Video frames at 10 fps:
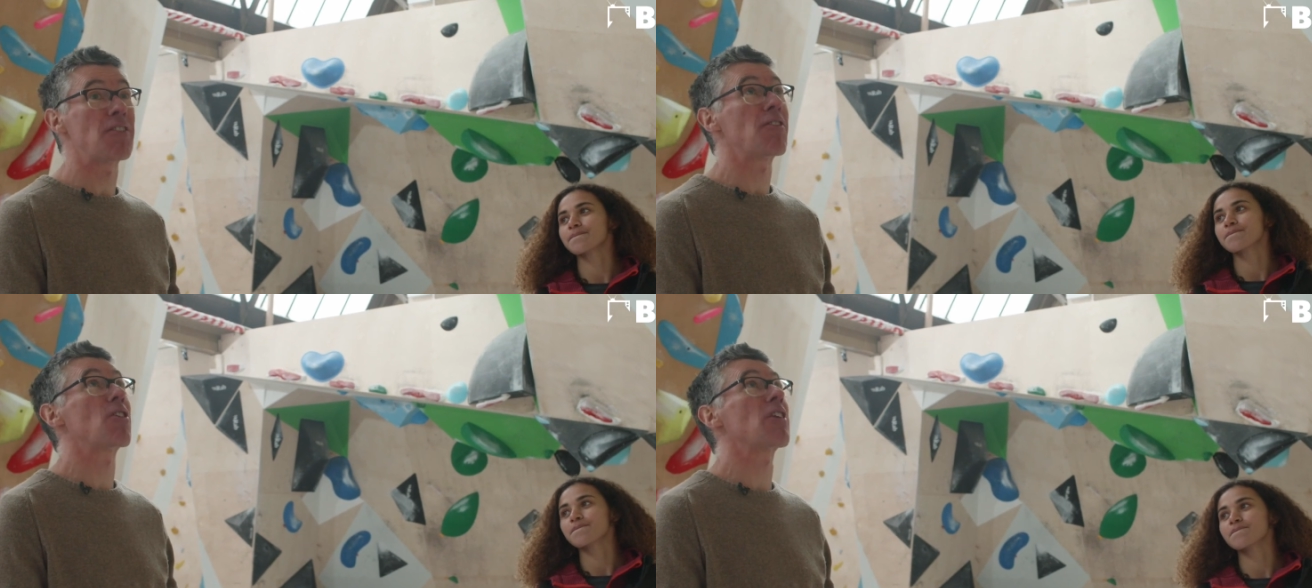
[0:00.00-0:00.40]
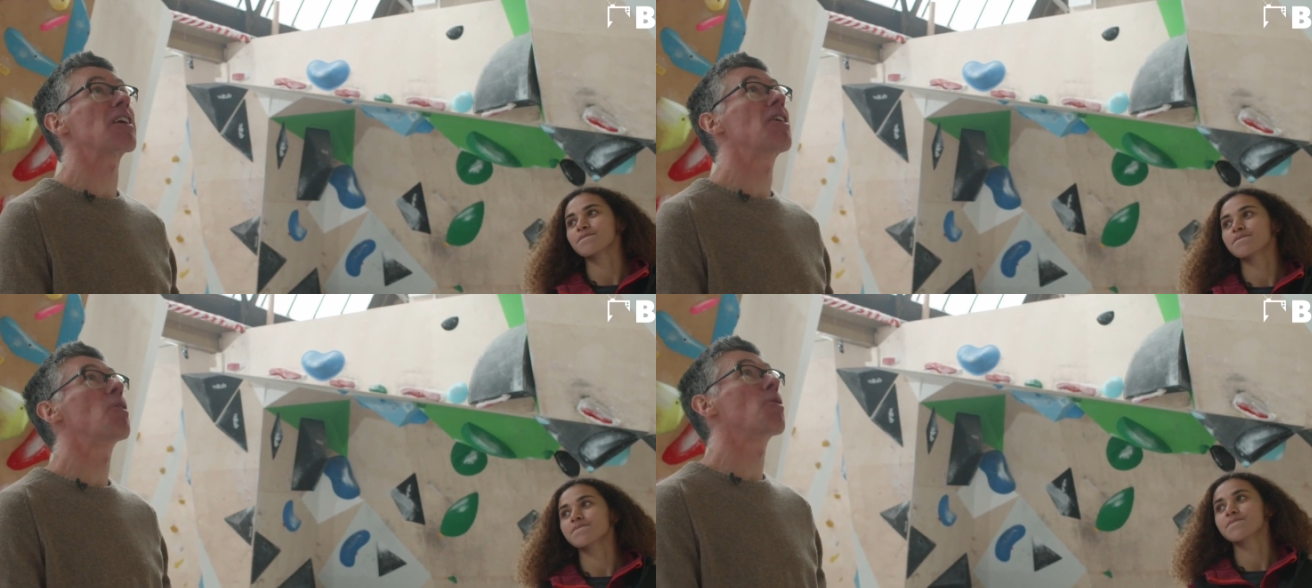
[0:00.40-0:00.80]
Speaker 1: even look like
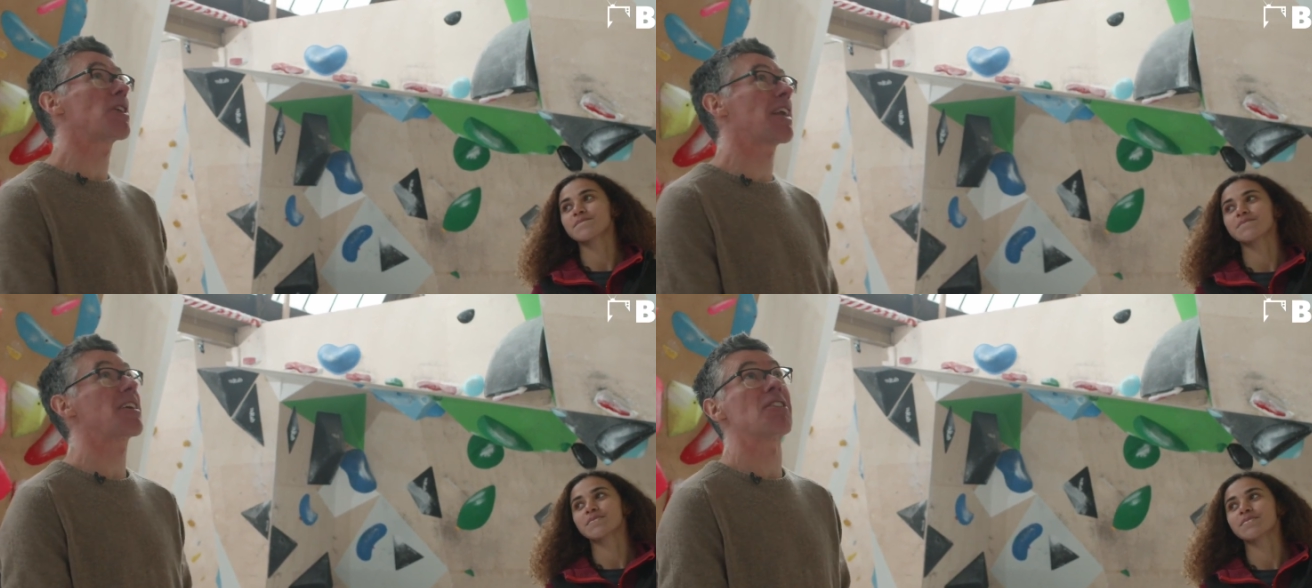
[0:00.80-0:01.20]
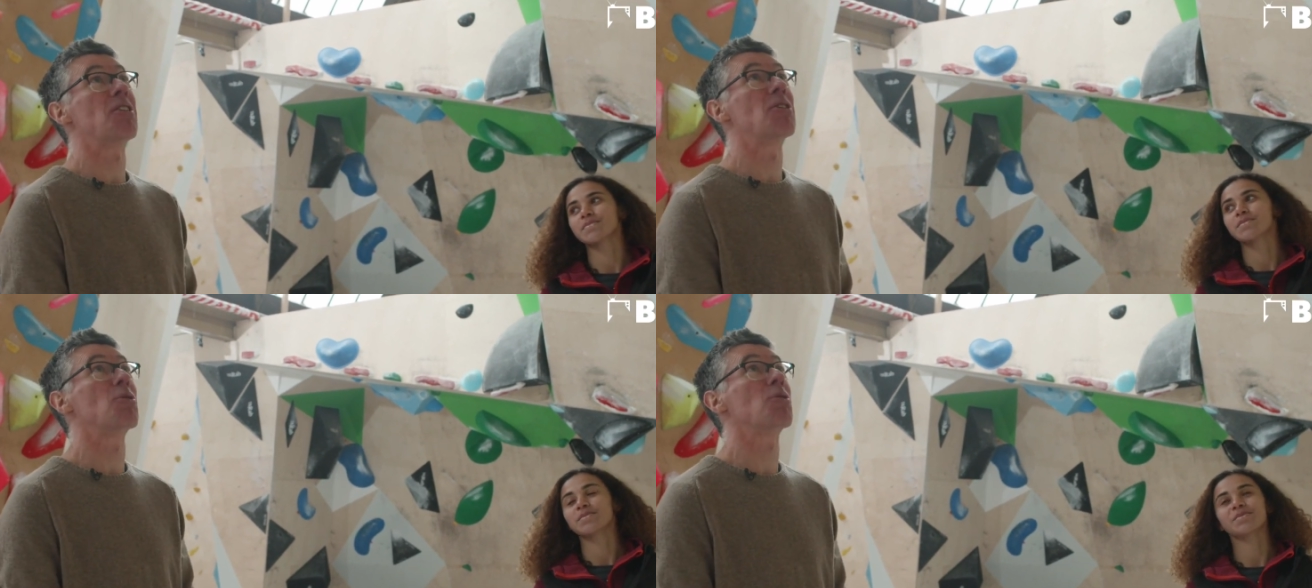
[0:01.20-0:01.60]
a hold that I could
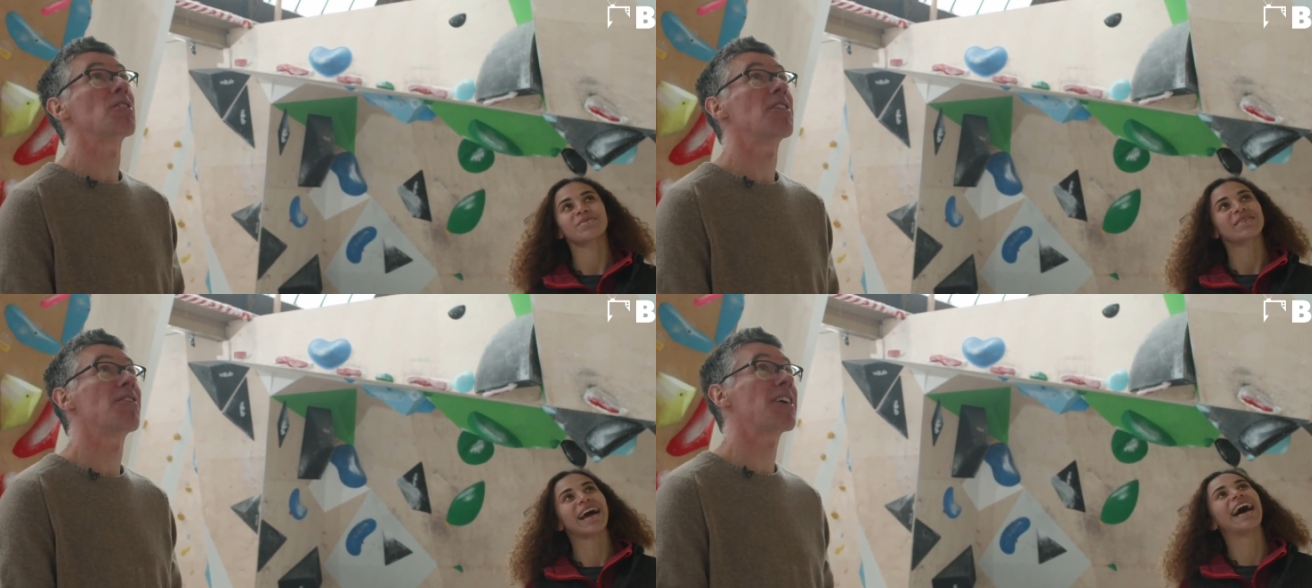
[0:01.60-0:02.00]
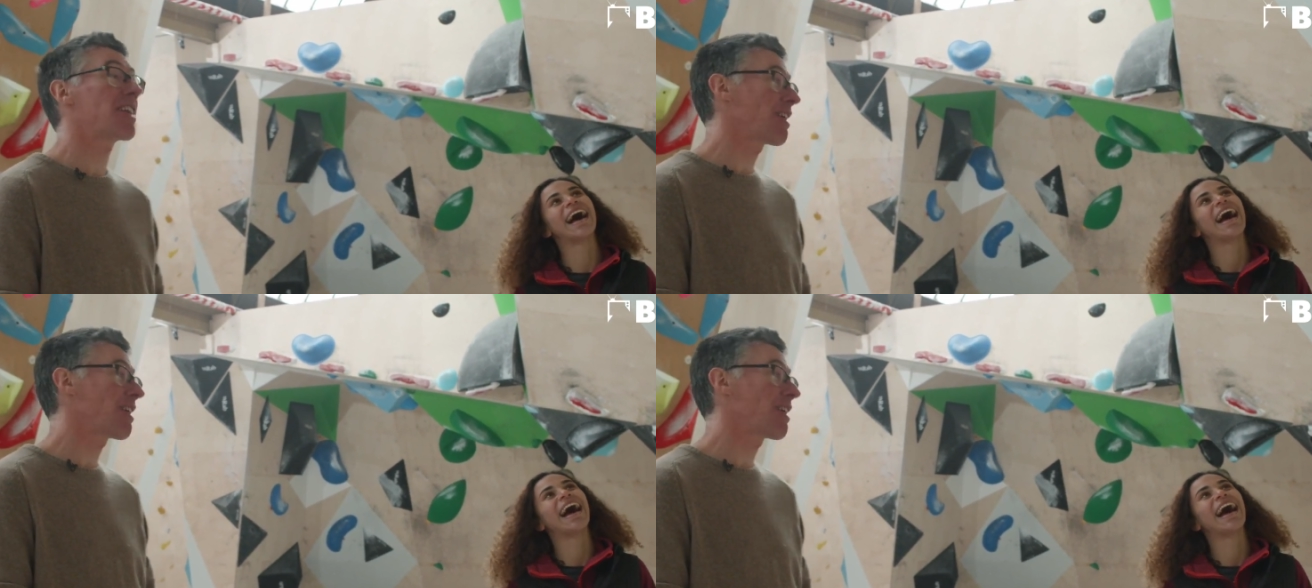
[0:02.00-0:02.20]
hold and I could